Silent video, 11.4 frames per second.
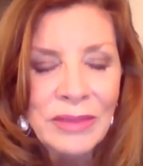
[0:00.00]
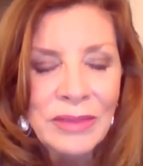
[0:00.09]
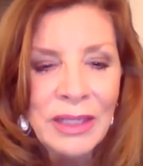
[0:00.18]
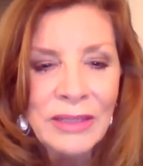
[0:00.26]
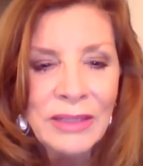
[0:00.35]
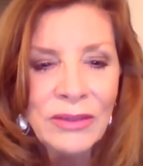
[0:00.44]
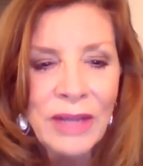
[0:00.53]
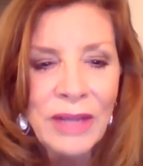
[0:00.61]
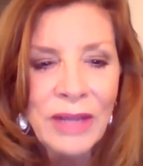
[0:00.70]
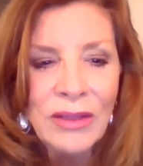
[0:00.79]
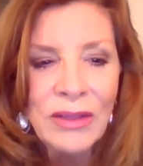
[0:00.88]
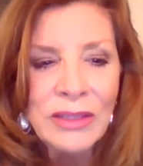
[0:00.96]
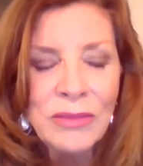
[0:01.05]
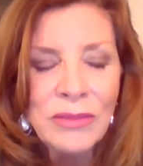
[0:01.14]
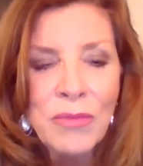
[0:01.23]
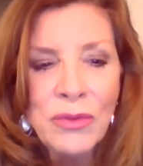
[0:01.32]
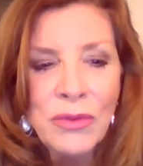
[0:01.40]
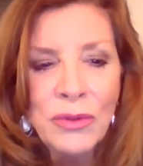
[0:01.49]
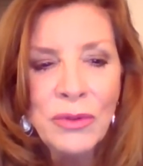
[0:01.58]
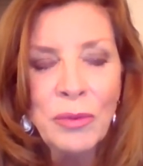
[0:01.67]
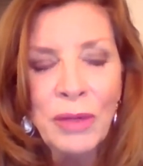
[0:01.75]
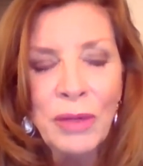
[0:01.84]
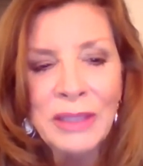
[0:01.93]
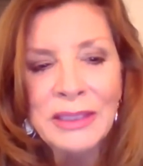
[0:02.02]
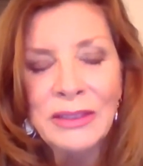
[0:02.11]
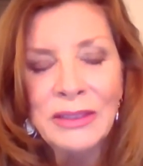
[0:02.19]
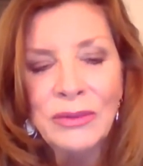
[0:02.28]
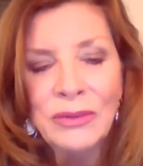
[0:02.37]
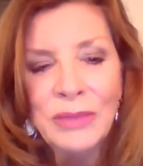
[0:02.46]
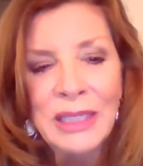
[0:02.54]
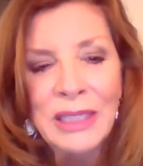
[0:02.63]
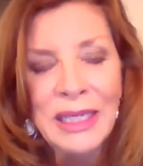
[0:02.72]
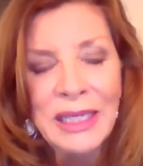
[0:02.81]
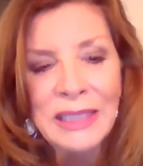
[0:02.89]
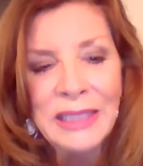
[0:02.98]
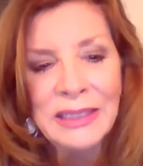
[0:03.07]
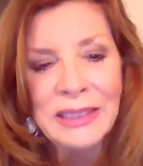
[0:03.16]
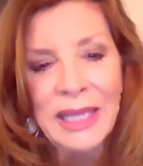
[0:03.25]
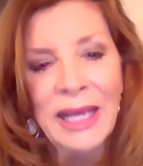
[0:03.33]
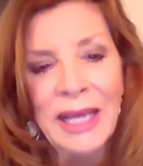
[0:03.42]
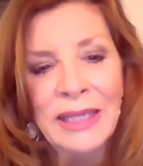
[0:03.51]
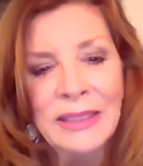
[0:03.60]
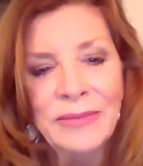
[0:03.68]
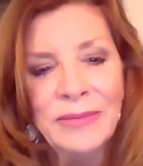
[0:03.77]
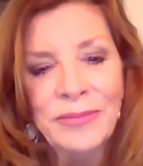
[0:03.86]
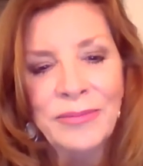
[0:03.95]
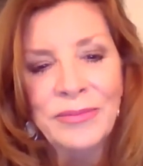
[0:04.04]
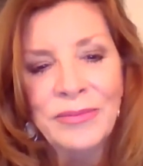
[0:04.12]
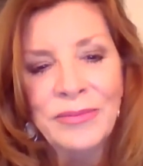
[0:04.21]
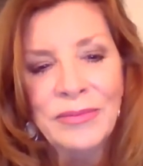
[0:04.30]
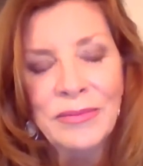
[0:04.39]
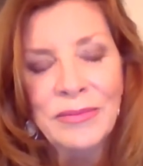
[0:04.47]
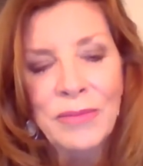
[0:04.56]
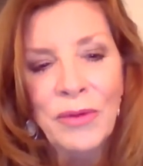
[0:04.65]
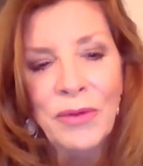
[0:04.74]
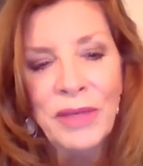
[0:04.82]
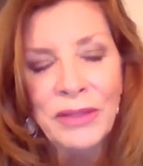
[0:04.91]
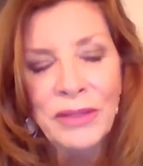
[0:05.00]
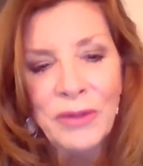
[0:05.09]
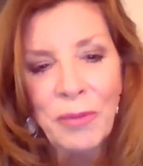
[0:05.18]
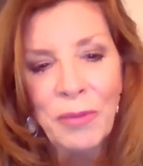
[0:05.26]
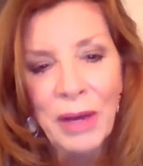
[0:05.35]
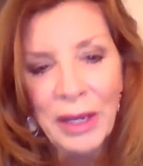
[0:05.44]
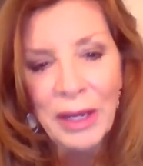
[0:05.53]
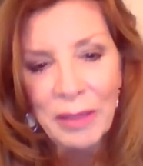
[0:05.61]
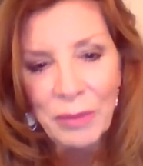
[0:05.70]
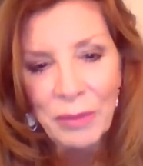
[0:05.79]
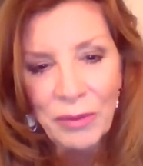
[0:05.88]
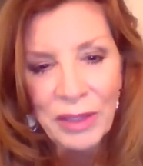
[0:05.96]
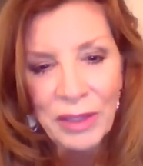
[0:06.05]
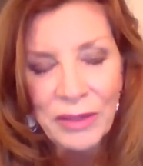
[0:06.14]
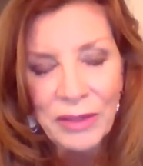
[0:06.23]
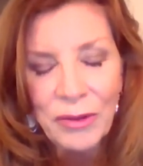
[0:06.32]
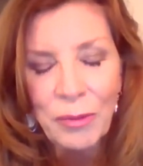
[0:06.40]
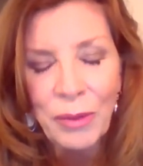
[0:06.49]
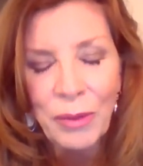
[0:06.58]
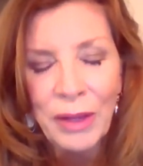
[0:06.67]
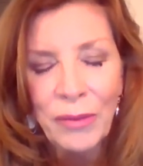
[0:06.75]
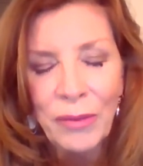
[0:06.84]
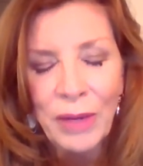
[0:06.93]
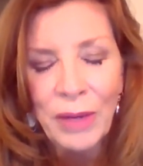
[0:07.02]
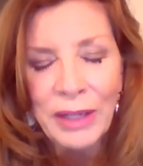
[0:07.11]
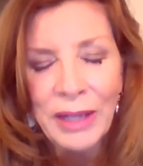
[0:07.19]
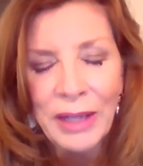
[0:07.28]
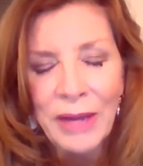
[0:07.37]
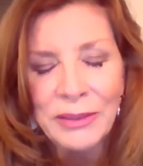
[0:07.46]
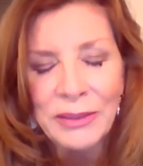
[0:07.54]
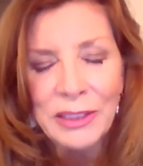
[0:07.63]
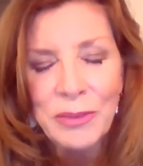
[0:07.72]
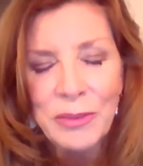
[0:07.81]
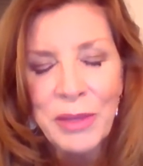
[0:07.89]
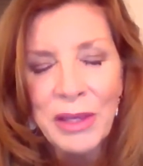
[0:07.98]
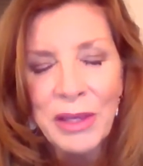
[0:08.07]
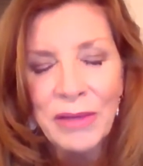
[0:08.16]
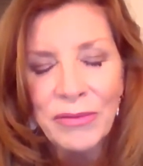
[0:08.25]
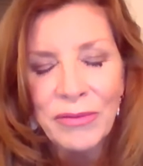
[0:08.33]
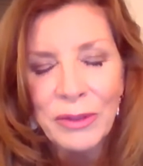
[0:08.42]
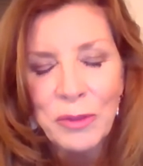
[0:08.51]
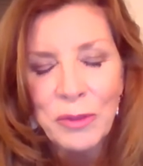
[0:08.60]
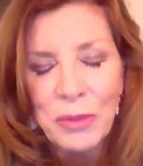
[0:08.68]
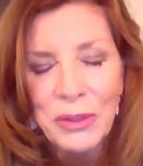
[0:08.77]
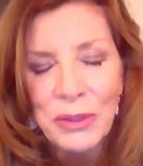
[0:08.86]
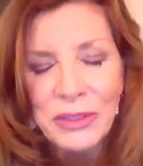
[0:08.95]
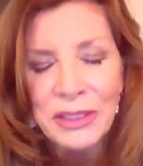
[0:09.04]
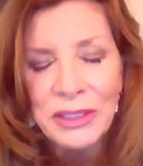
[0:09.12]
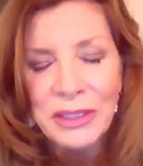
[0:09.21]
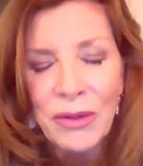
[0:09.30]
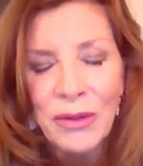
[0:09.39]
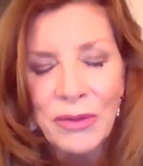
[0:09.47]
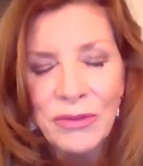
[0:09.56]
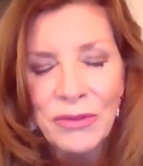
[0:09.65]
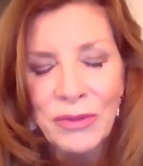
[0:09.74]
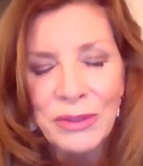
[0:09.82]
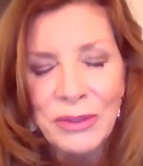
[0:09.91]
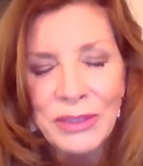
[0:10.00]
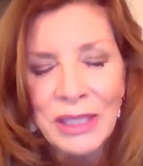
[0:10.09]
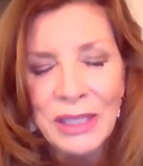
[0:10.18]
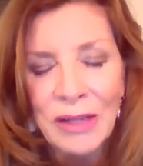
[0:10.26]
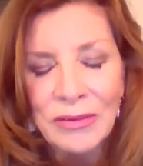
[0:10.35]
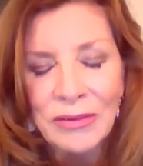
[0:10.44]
And so now let's do a process to release that, moving into the body, moving into the breath. Right now, as I speak in first person, know this for yourself.